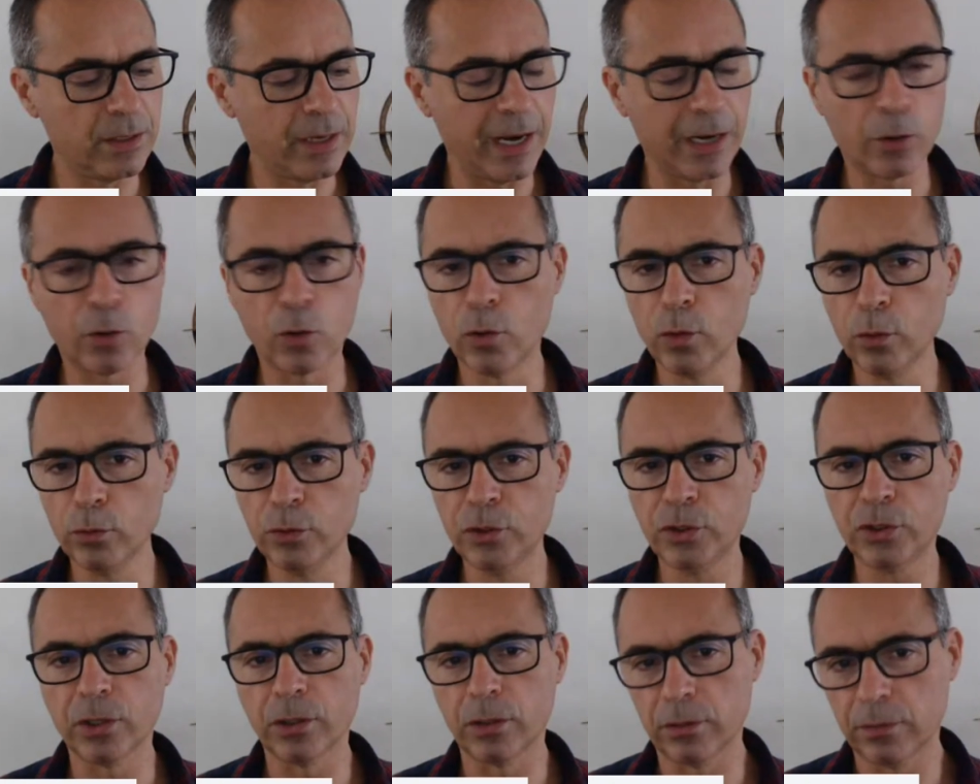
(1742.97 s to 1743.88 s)
are
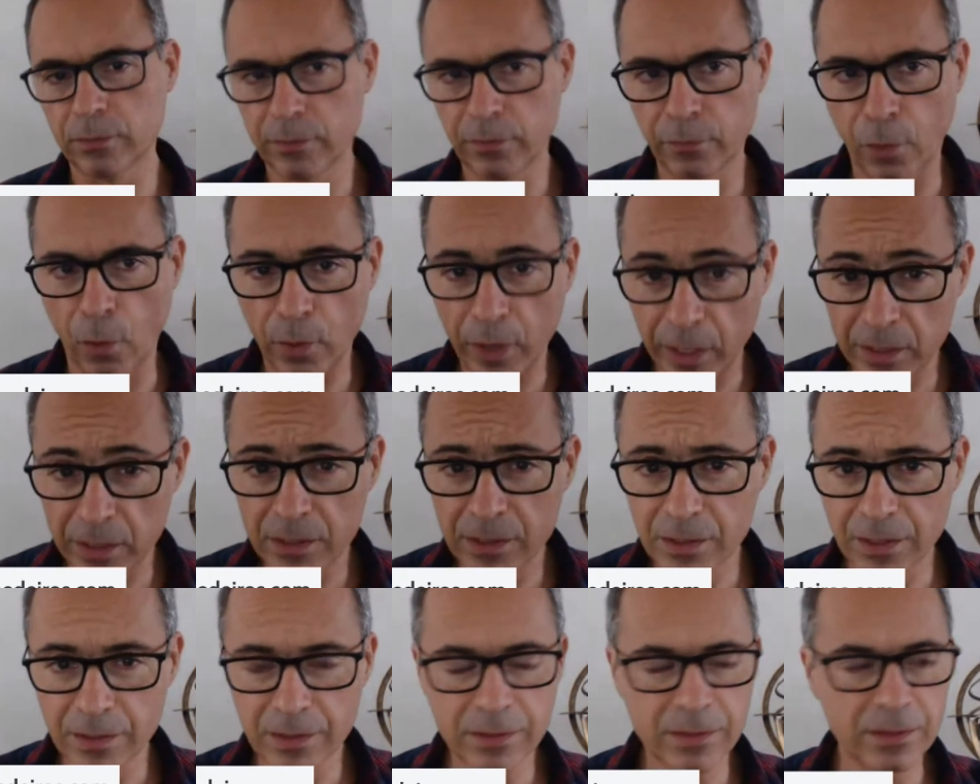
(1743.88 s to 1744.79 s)
crucial. For
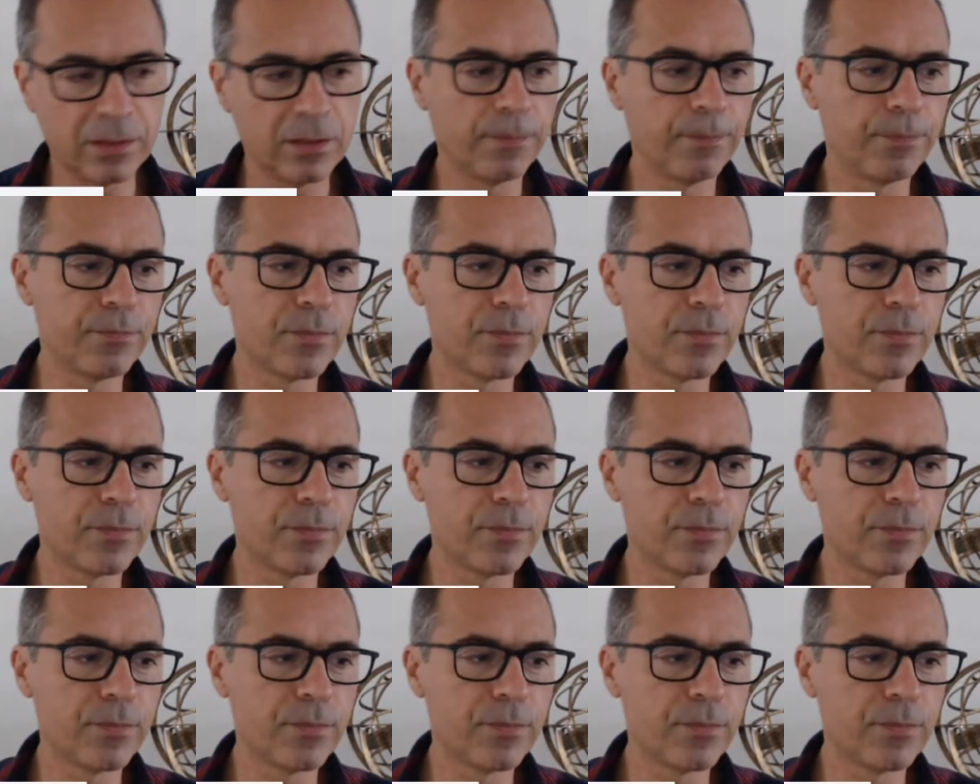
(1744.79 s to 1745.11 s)
instance,